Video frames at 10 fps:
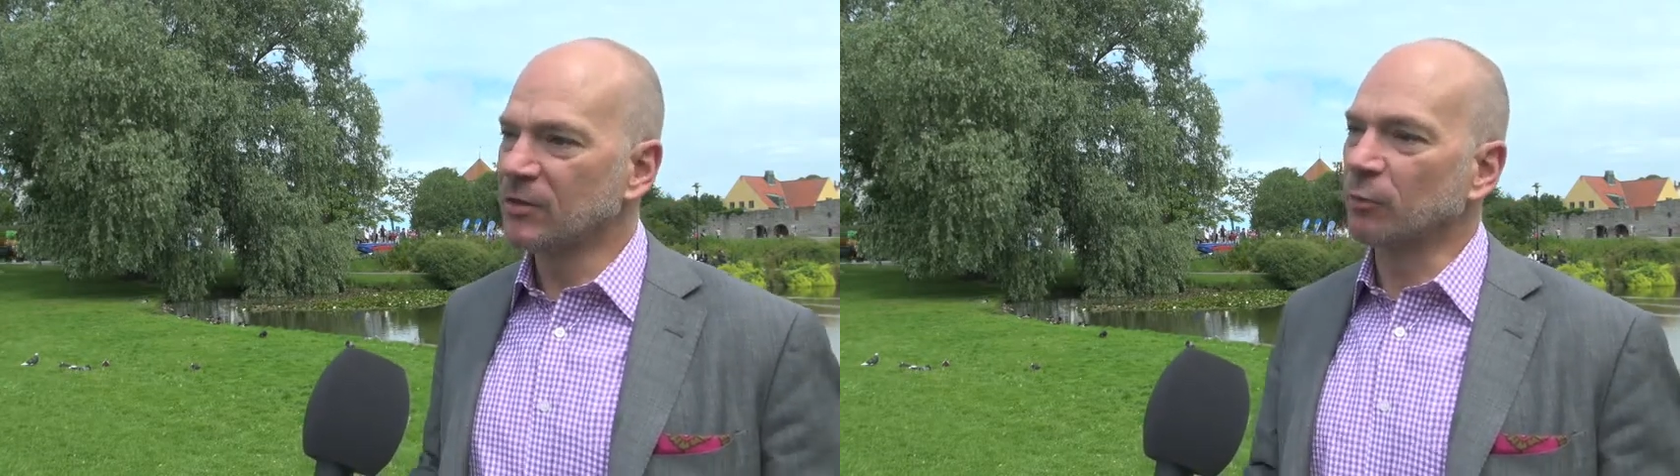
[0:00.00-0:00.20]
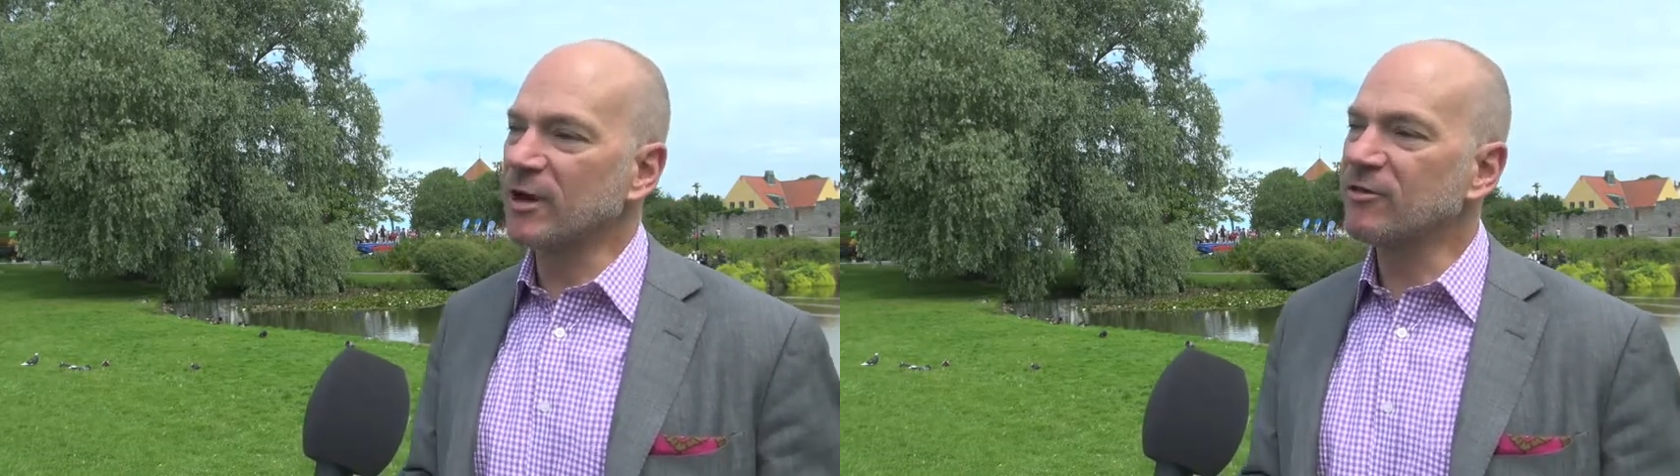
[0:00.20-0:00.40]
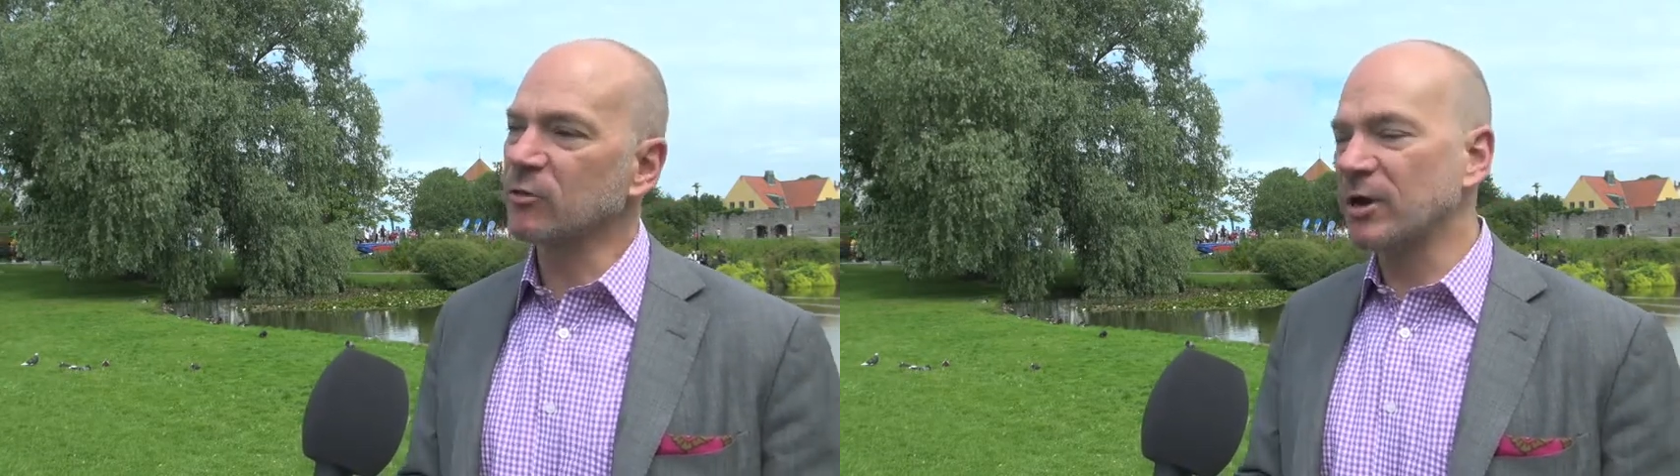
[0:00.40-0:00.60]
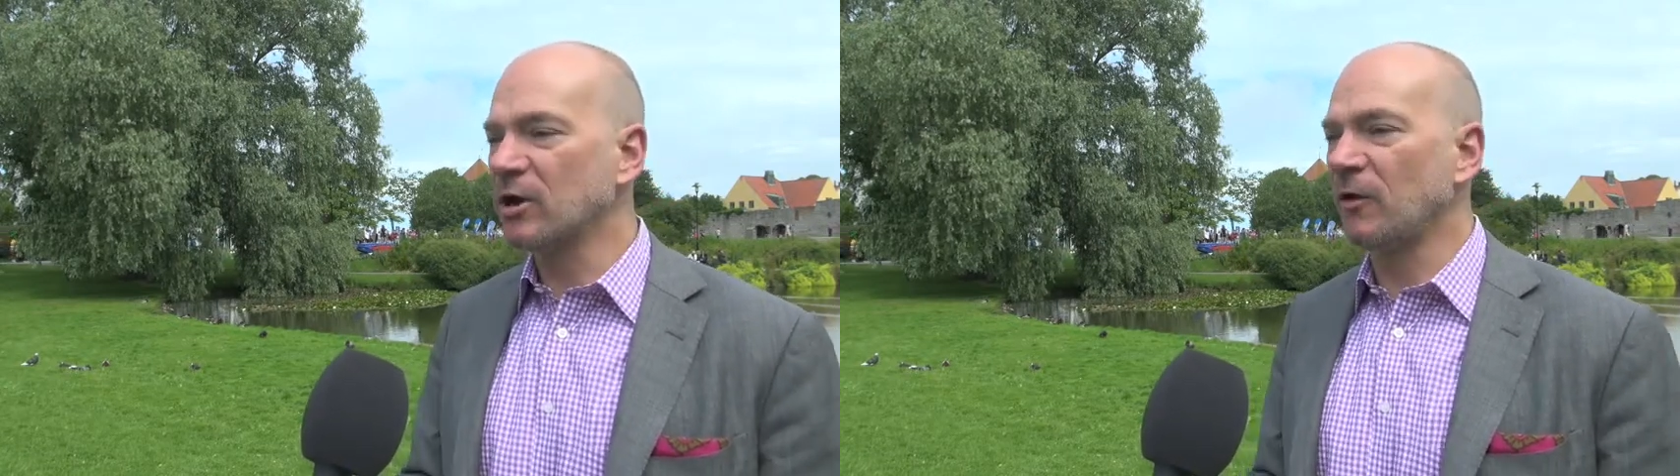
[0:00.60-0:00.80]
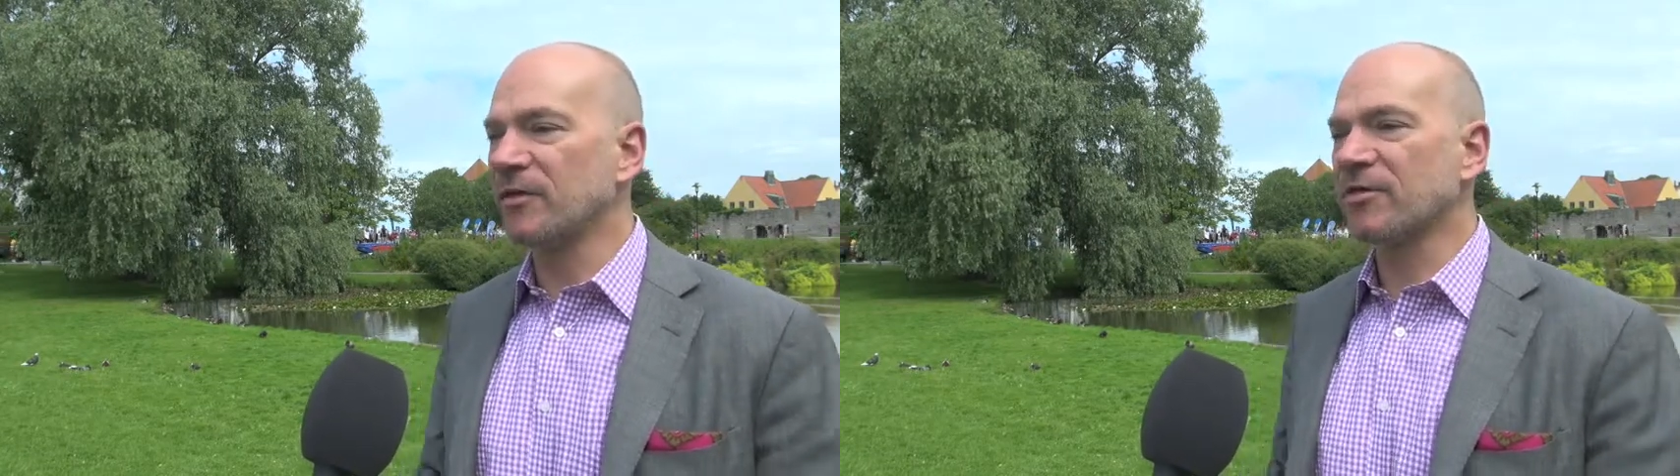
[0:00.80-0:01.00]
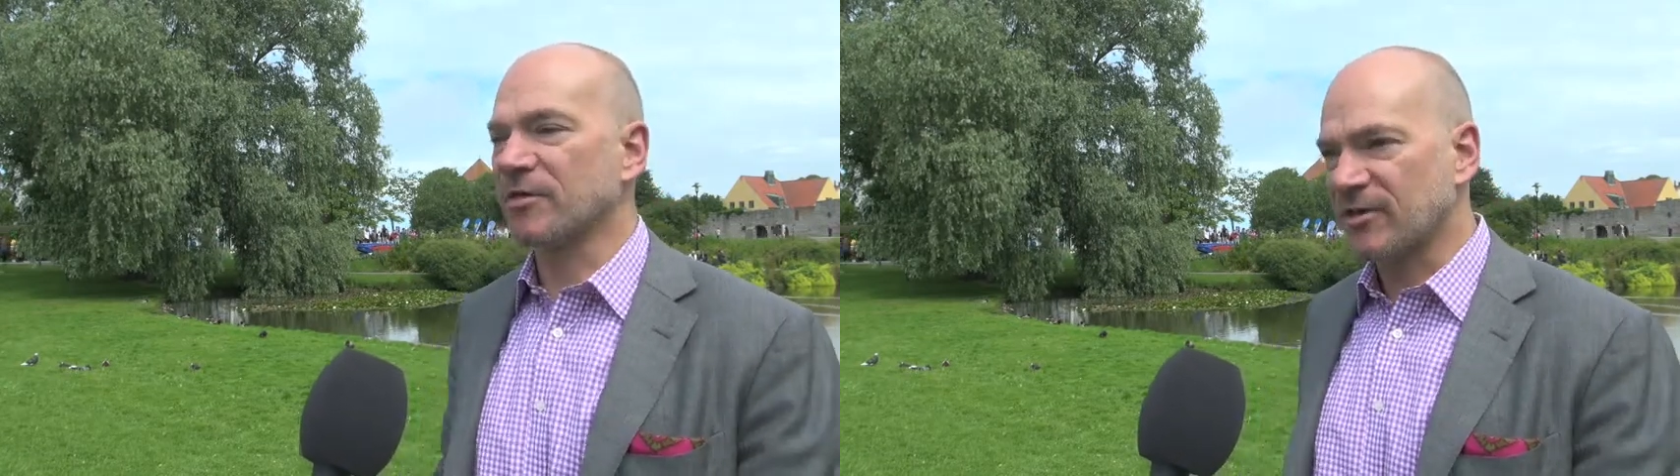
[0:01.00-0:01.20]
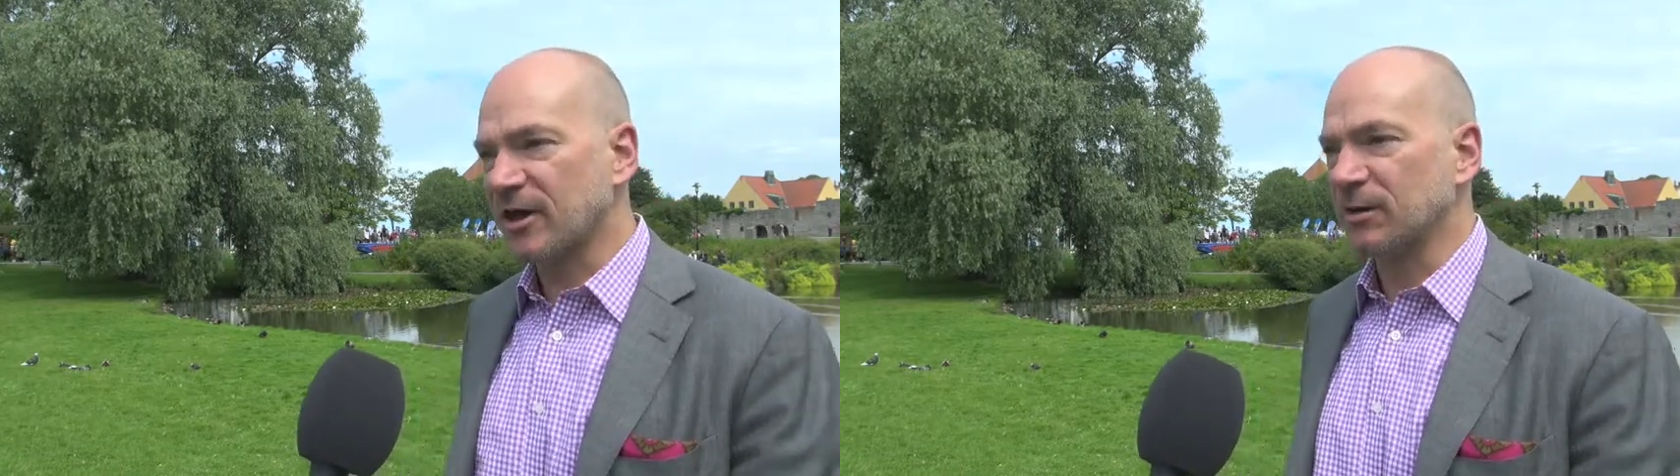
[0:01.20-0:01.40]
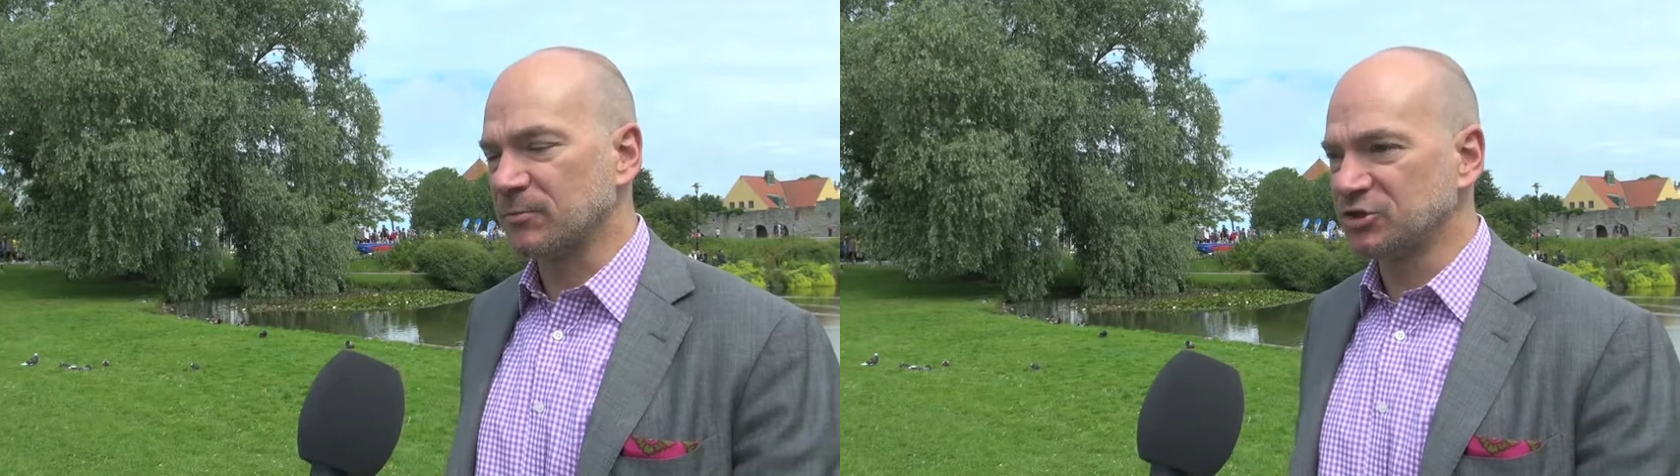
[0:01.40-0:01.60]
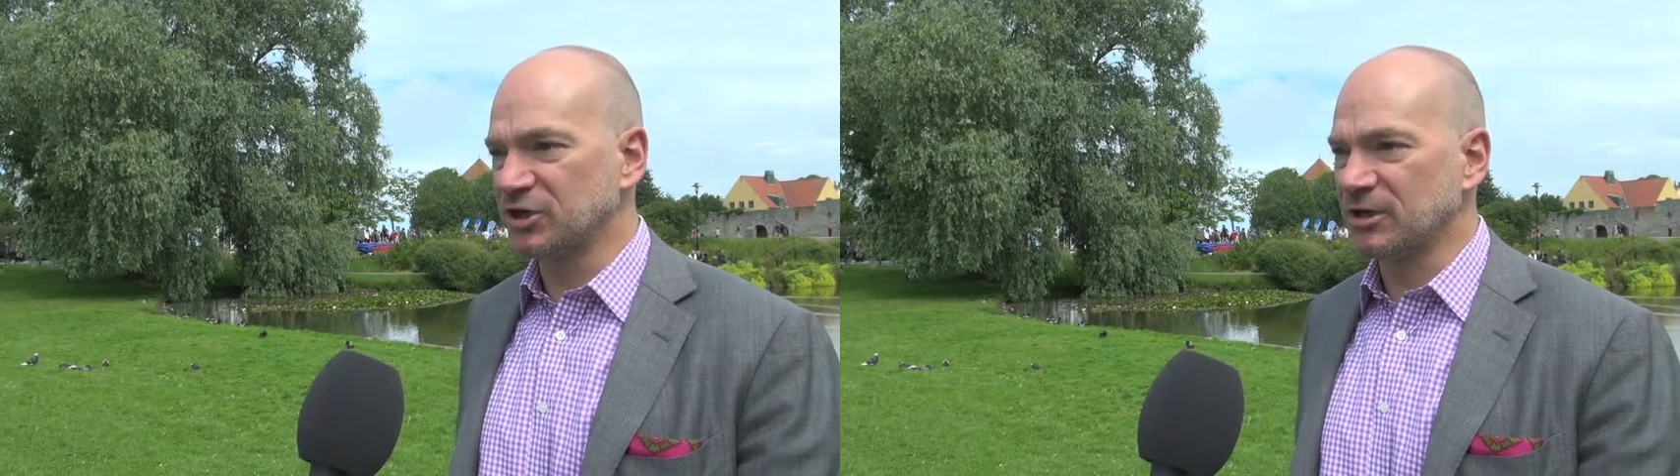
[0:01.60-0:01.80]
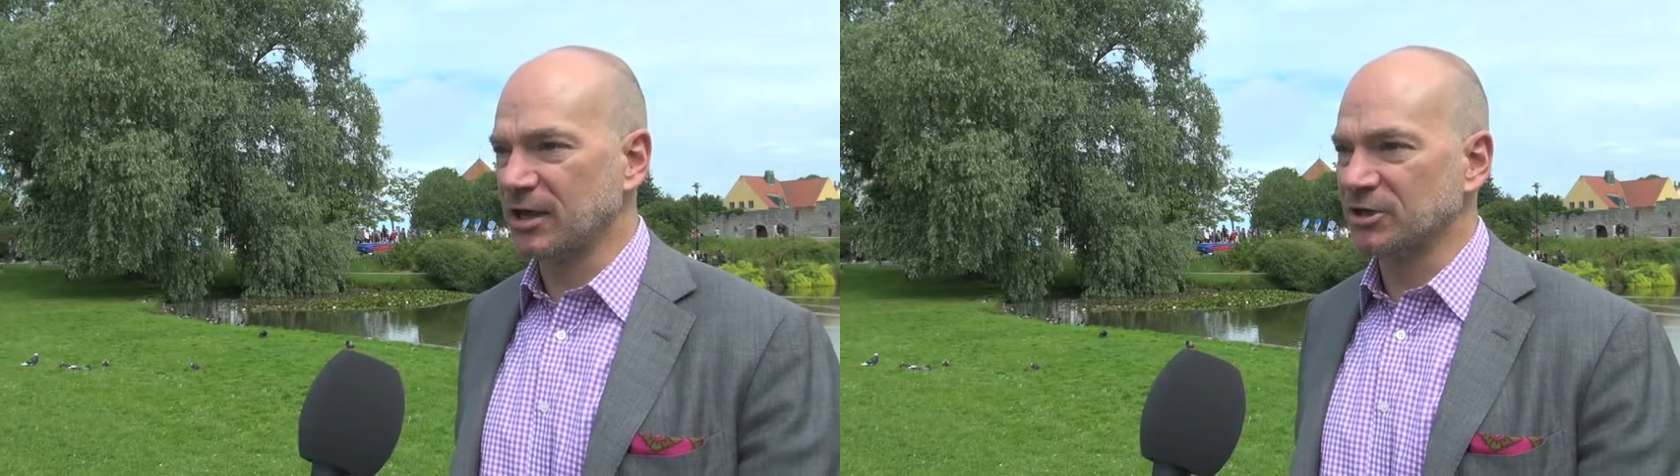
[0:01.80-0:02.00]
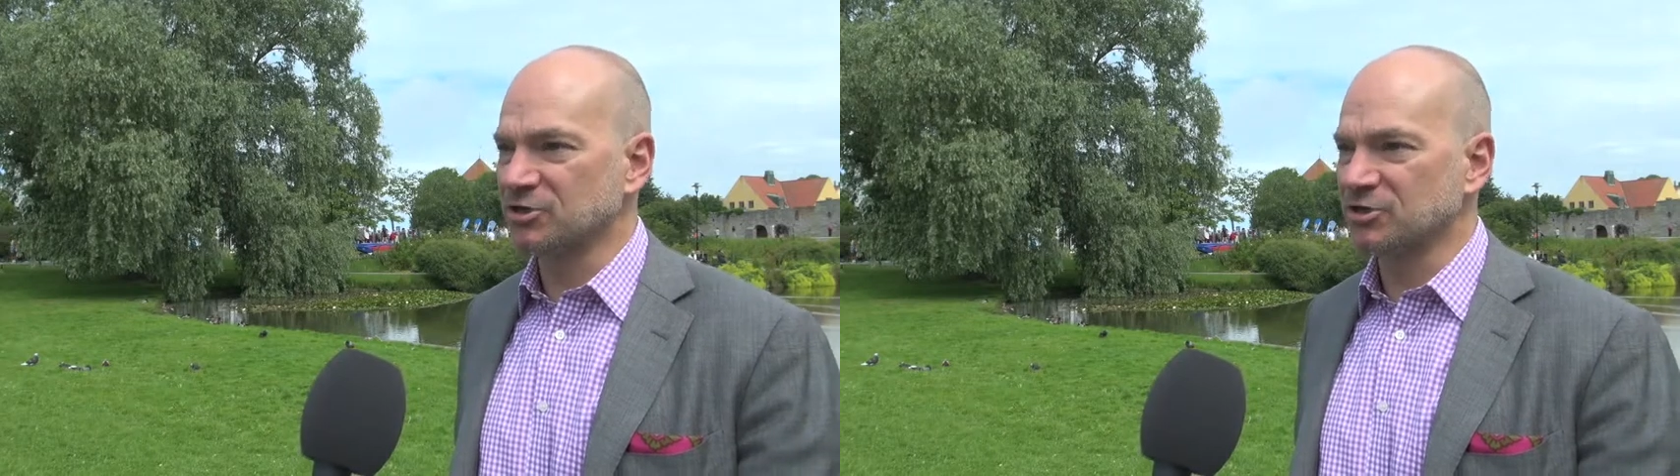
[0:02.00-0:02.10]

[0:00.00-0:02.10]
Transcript: The reason we call this the second machine